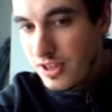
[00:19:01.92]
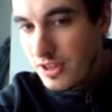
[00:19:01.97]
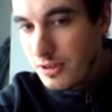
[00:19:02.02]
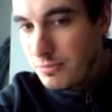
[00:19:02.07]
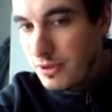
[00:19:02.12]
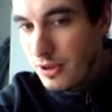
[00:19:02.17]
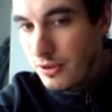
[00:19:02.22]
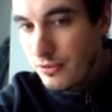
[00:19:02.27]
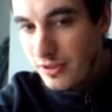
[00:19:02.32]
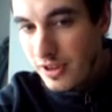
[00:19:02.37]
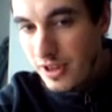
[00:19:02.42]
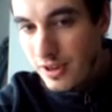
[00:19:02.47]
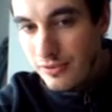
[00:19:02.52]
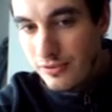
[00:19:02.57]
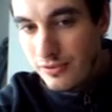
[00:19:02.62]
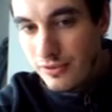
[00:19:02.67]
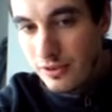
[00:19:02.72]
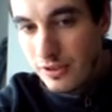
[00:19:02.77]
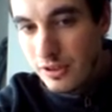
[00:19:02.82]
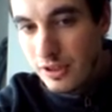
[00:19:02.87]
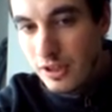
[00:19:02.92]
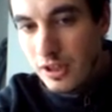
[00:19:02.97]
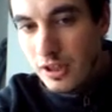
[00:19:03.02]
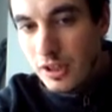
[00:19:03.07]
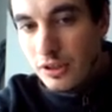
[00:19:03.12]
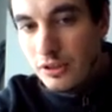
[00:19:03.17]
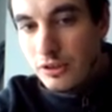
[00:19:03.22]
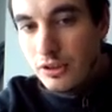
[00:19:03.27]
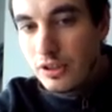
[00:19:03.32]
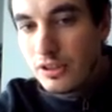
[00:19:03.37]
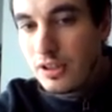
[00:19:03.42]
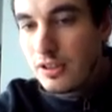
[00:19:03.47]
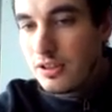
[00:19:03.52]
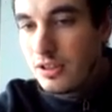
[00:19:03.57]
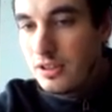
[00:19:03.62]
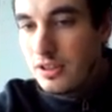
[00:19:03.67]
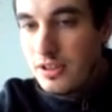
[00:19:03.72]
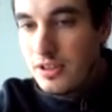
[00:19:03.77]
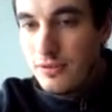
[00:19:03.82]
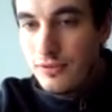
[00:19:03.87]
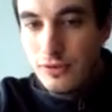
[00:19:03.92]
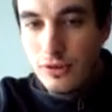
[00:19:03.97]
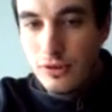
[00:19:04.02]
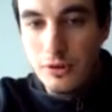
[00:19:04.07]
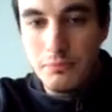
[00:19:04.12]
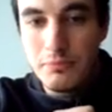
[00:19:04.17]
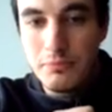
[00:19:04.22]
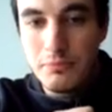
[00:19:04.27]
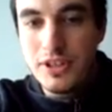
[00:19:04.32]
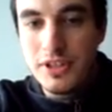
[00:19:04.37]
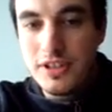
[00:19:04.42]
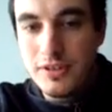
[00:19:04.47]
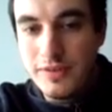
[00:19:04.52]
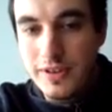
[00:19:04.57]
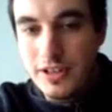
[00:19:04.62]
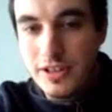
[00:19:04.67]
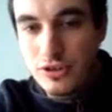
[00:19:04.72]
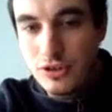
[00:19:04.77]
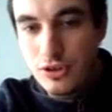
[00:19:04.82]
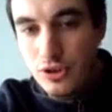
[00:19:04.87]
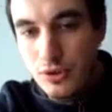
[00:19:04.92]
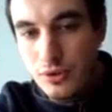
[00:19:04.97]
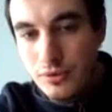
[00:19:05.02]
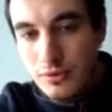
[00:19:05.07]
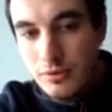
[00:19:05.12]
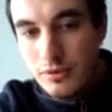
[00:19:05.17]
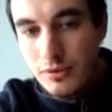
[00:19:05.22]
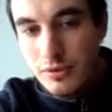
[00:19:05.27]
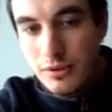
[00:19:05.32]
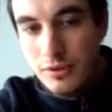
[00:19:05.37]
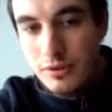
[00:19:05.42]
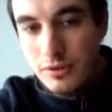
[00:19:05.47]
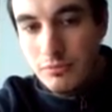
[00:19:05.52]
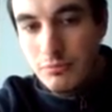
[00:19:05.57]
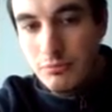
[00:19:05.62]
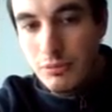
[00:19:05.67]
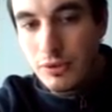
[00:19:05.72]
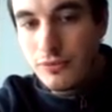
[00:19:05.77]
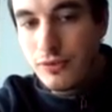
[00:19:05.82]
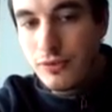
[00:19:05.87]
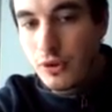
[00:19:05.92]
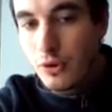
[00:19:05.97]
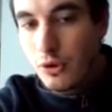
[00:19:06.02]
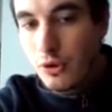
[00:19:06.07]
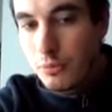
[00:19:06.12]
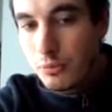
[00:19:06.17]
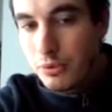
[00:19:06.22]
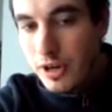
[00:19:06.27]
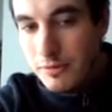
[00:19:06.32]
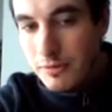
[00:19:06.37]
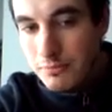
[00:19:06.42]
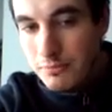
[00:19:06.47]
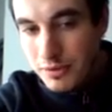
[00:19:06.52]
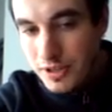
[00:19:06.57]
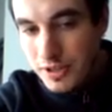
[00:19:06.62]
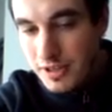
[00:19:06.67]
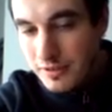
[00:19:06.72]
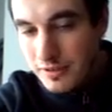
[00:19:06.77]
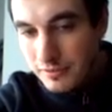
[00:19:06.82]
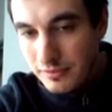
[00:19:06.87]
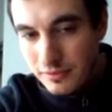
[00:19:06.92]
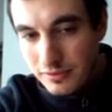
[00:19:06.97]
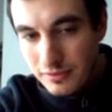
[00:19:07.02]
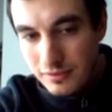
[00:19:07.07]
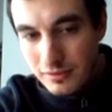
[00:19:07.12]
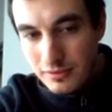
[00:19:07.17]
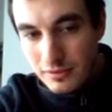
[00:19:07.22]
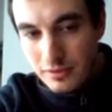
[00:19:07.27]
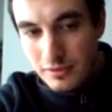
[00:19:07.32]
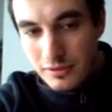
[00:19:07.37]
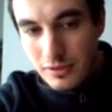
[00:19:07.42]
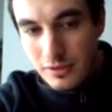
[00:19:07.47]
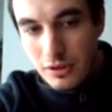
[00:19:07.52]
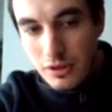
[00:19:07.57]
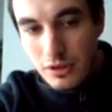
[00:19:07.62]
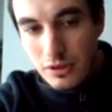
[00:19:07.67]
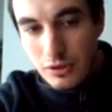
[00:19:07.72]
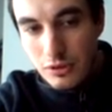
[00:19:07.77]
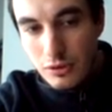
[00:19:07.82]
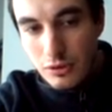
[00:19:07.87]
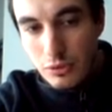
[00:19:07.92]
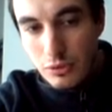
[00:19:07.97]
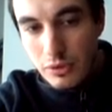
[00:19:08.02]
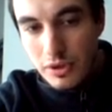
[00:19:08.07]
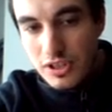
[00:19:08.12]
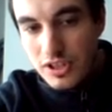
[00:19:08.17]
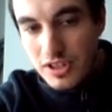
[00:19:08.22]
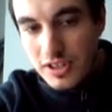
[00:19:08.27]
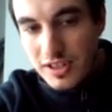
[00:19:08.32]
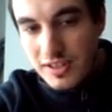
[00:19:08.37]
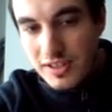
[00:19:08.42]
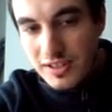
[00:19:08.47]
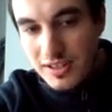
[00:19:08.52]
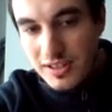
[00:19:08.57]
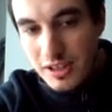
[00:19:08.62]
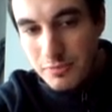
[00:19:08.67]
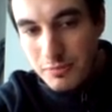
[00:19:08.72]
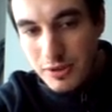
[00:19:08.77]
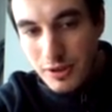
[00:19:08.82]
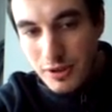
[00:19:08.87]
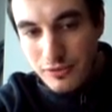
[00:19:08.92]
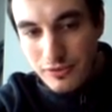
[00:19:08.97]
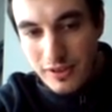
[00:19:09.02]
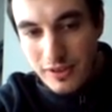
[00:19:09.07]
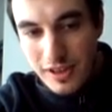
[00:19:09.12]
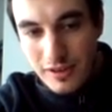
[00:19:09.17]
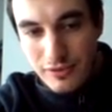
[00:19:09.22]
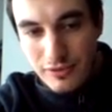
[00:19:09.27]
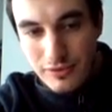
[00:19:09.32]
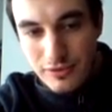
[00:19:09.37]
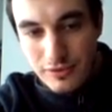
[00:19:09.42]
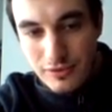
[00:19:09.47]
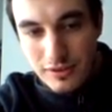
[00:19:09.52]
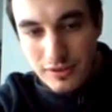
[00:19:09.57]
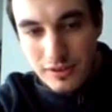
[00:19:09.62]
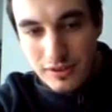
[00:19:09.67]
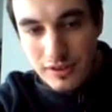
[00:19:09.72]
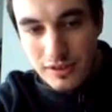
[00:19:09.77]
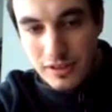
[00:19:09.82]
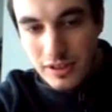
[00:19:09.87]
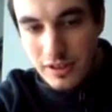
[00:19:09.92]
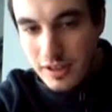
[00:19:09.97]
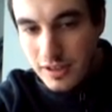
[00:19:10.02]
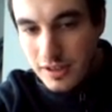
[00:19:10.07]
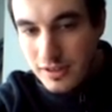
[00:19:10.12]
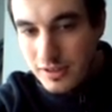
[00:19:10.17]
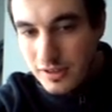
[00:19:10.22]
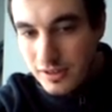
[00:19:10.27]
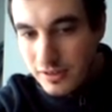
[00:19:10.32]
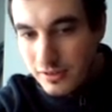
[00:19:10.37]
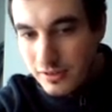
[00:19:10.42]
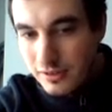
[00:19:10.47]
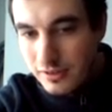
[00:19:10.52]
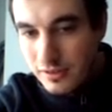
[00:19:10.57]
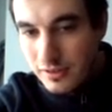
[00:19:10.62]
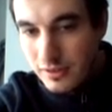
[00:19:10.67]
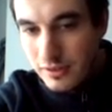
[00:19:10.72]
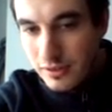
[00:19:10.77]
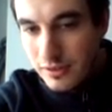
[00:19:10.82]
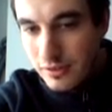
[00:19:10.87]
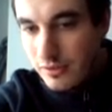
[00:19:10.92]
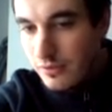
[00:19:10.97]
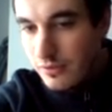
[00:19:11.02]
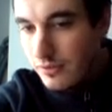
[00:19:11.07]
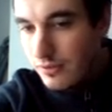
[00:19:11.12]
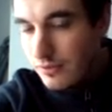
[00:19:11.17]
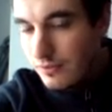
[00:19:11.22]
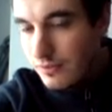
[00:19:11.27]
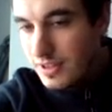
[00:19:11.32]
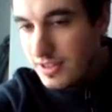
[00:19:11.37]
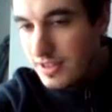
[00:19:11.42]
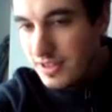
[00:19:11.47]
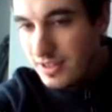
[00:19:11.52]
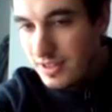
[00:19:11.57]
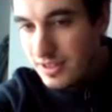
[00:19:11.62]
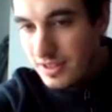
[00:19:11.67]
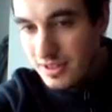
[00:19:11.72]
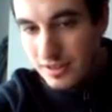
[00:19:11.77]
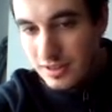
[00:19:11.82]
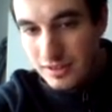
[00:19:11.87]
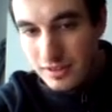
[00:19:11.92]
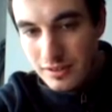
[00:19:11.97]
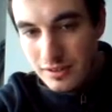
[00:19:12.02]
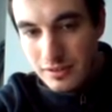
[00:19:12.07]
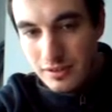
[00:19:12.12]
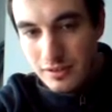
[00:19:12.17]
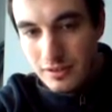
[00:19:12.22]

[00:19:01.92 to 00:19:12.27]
of KP of F, not only for P divide Q, but for O prime P, which is KP of F is this